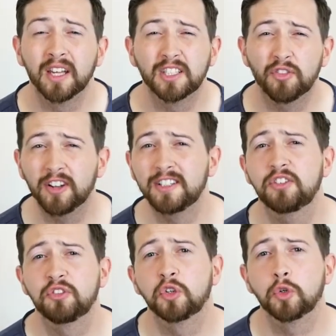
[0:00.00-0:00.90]
It's a very
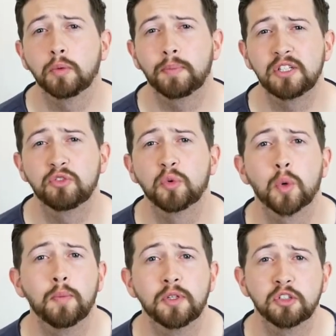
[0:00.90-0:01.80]
difficult piece of
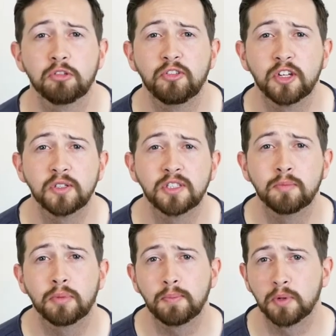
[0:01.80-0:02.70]
equipment to review
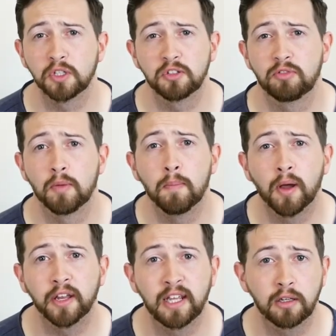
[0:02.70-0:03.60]
simply because of the
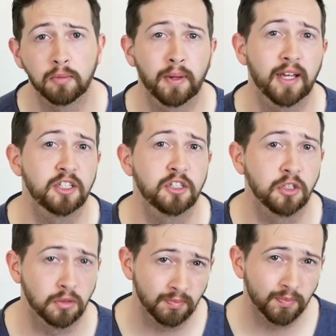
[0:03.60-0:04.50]
money compared
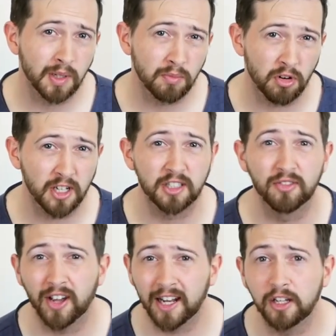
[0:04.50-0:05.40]
to price
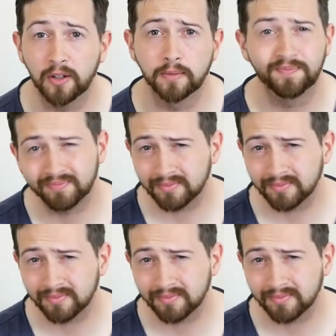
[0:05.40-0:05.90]
and value, and